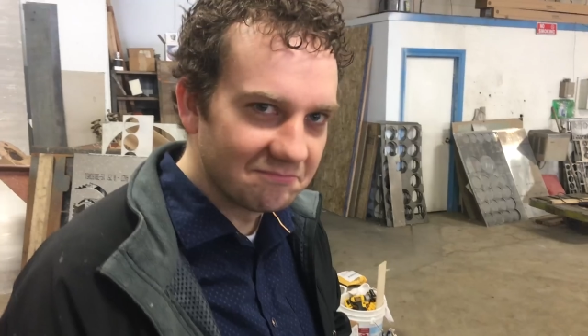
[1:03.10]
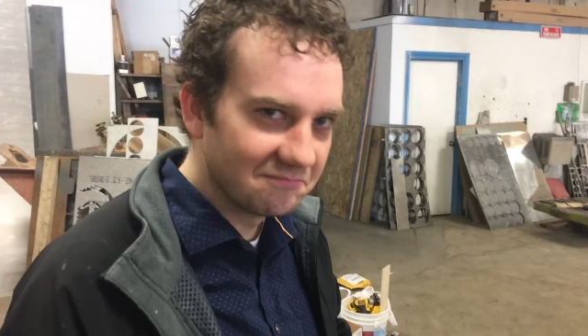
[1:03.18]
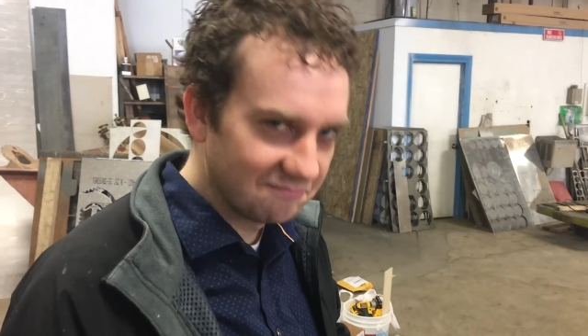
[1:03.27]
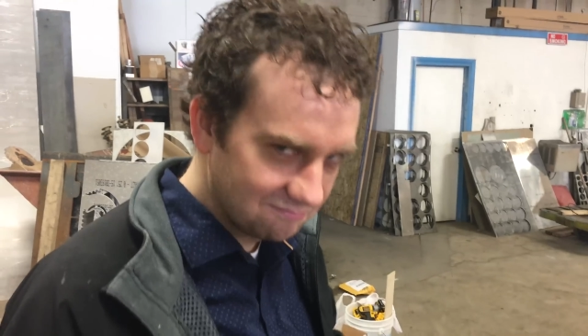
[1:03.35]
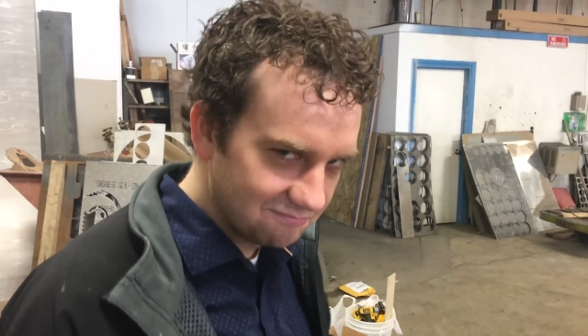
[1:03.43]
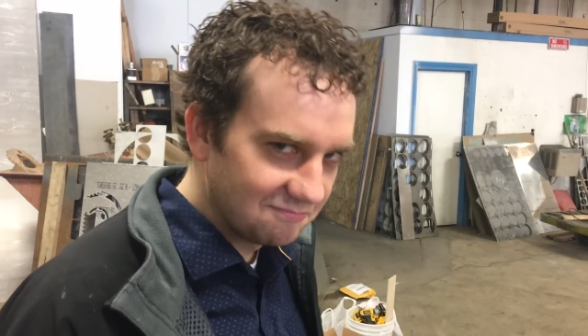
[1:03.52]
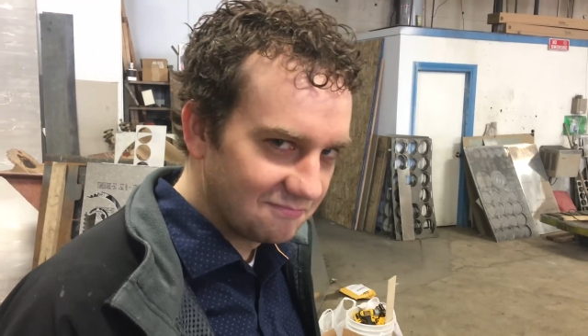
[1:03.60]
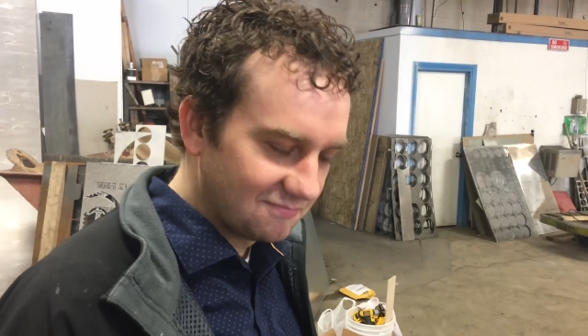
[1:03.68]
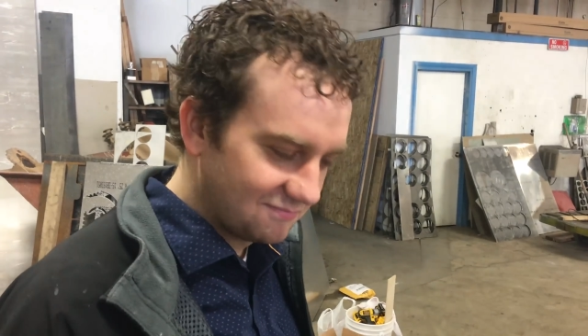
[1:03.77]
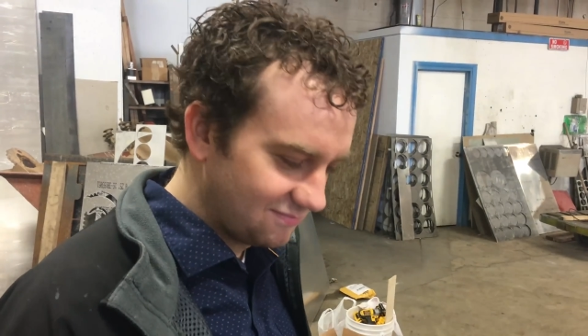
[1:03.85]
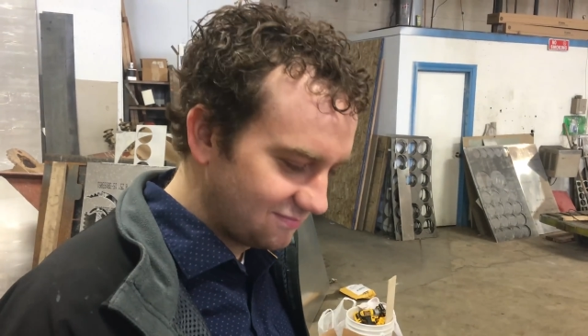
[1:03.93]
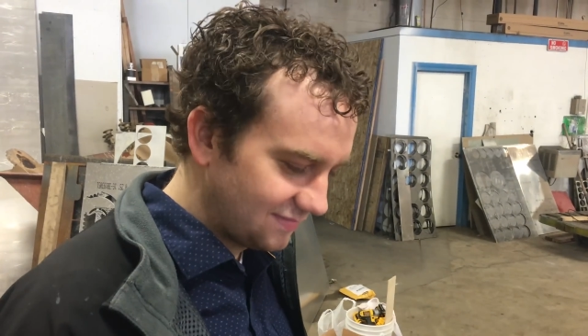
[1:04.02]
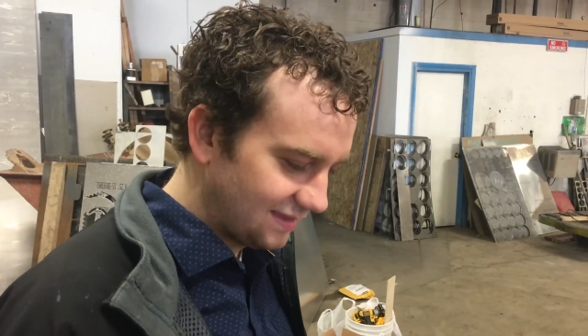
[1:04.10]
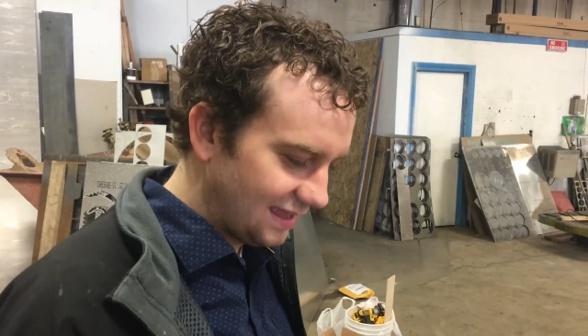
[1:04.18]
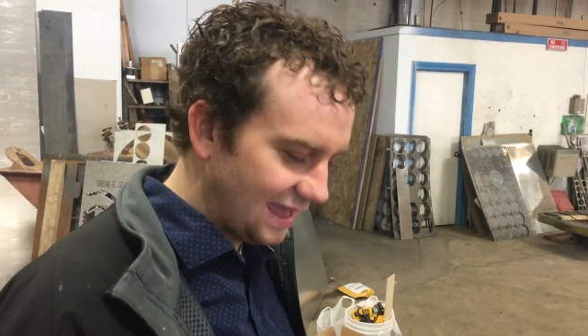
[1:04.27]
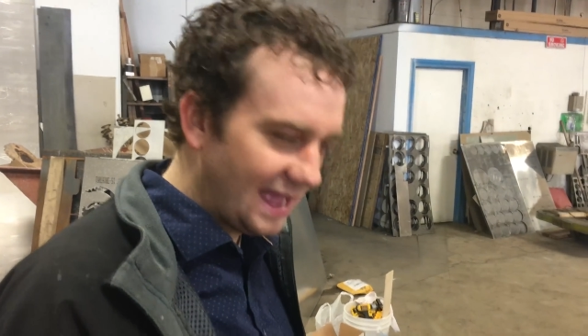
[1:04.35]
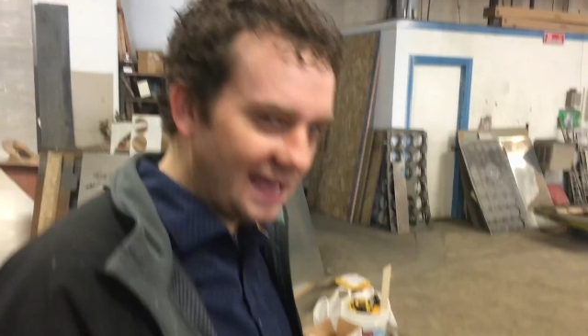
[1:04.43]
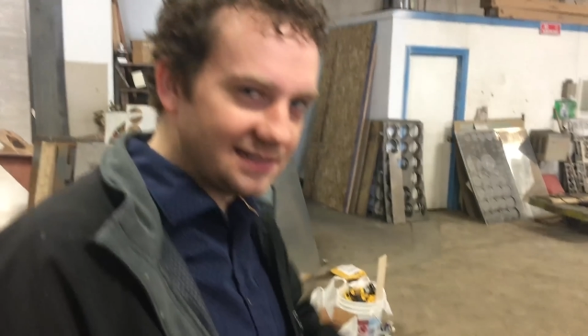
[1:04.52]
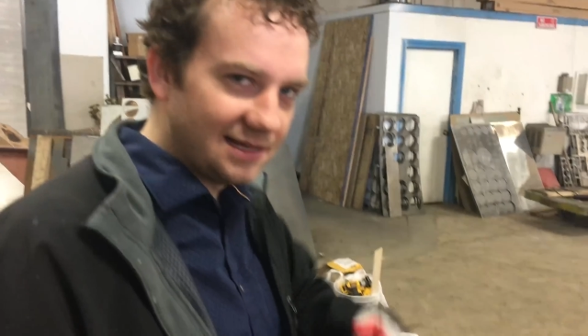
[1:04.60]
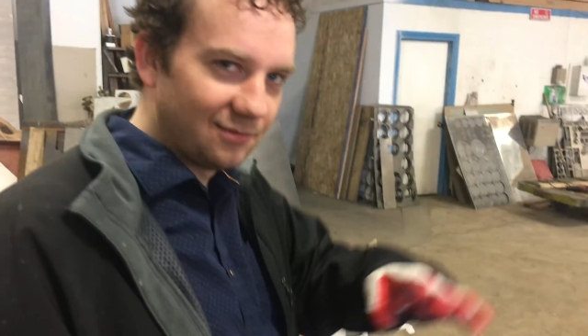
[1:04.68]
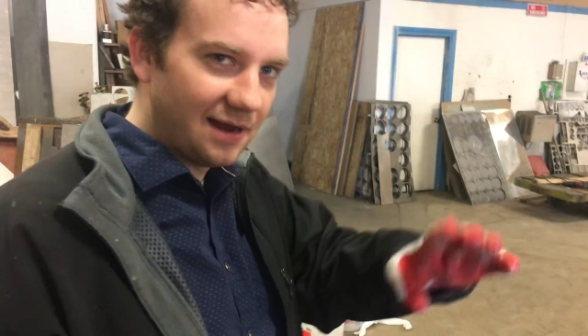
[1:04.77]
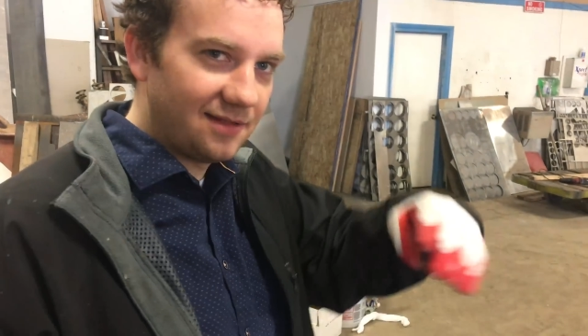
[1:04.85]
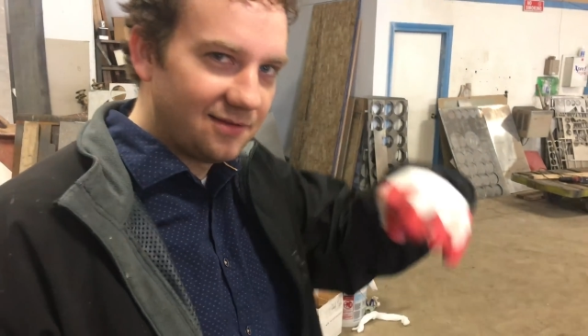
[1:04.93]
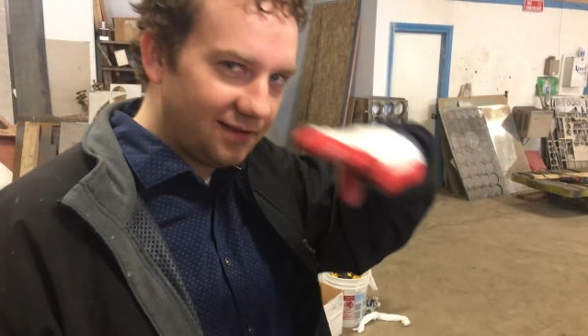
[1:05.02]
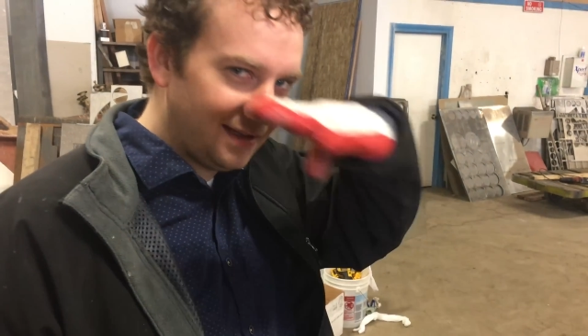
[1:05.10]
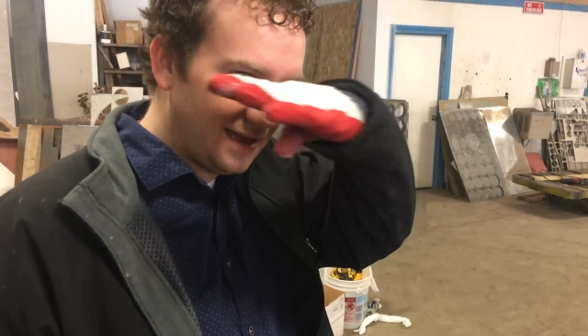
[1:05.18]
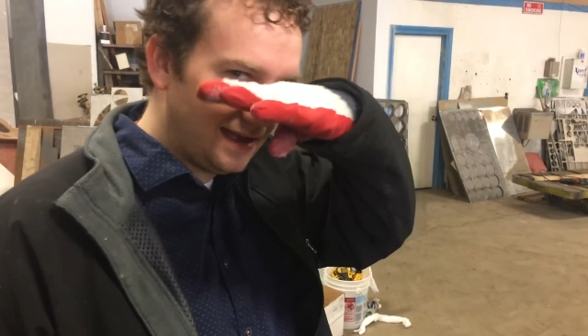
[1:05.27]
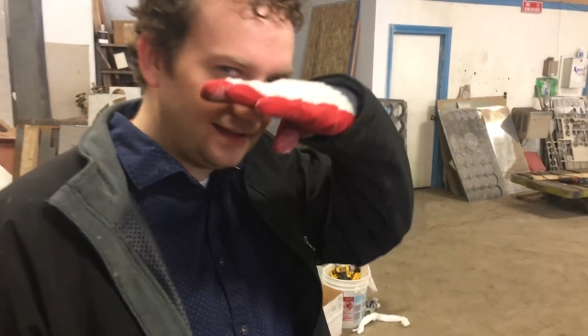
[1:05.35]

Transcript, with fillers: Which way? I say right through the